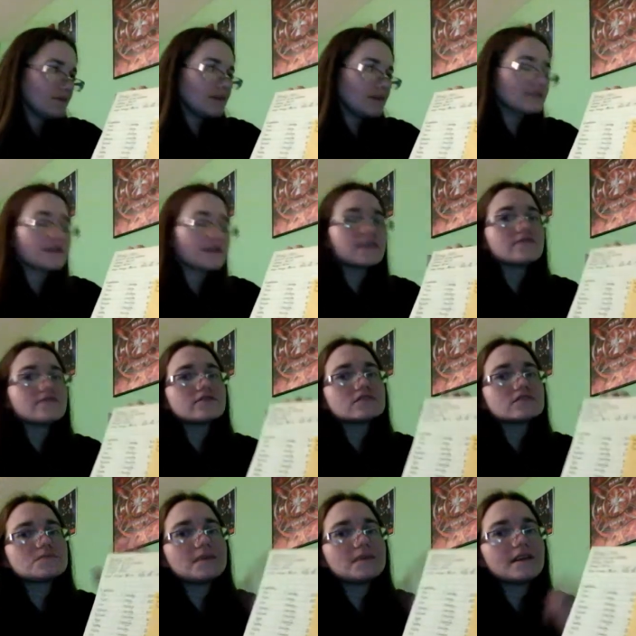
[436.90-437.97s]
Because I
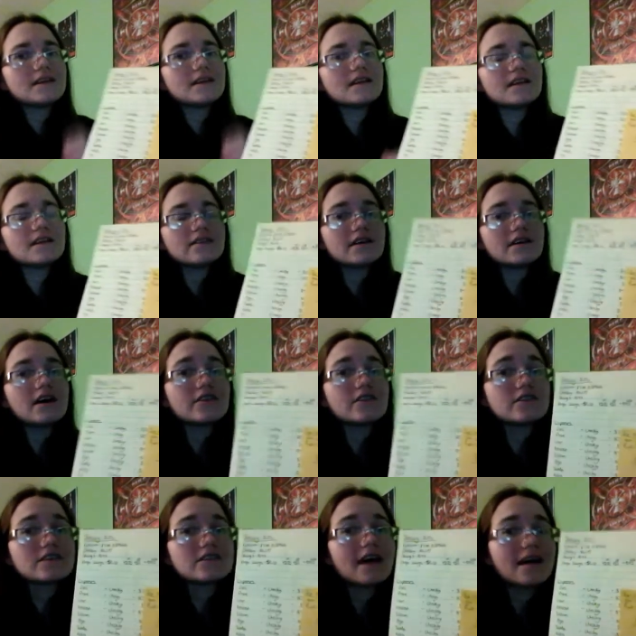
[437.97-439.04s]
overspent in the
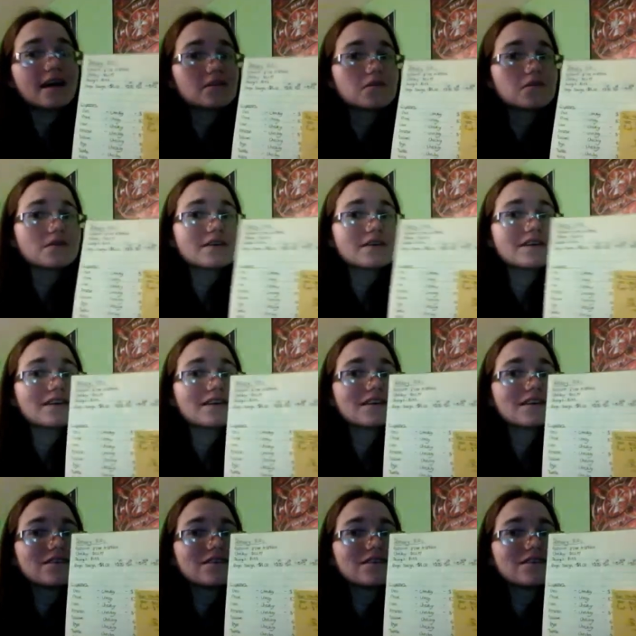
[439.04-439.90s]
other category,